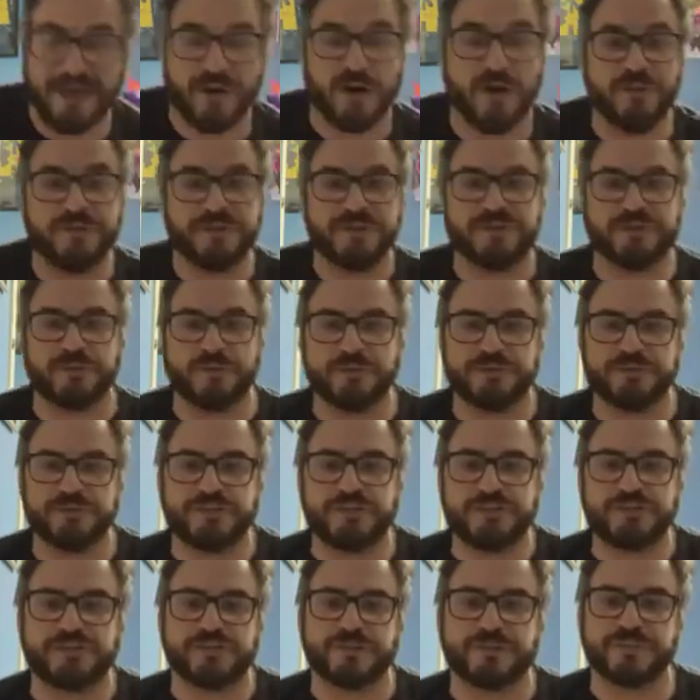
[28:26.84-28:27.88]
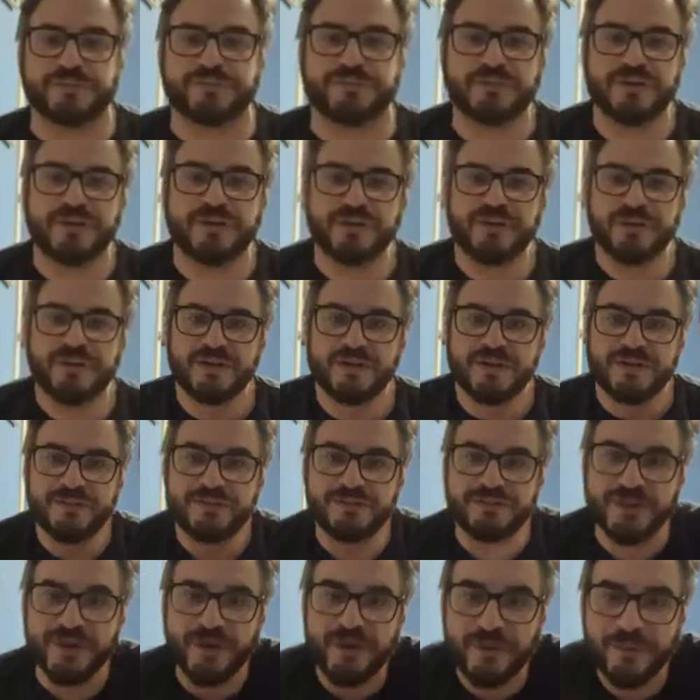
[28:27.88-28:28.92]
all these old systems.
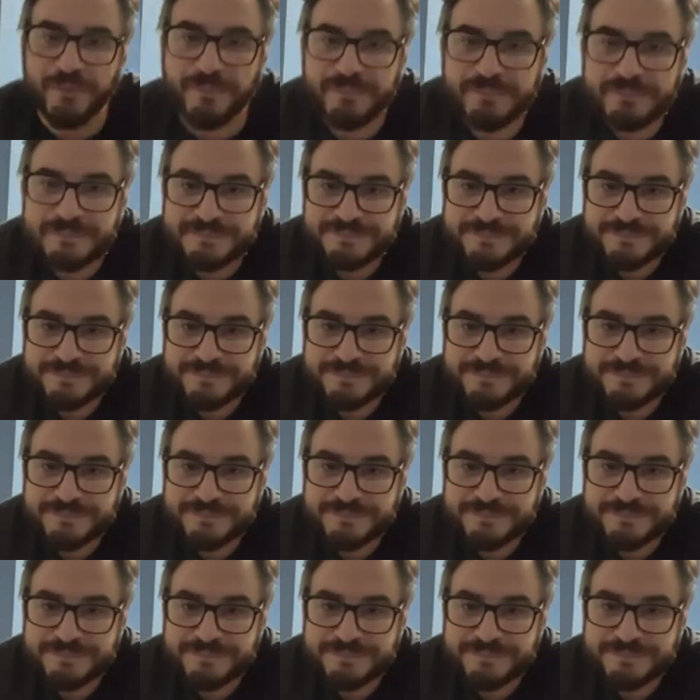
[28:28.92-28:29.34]
So,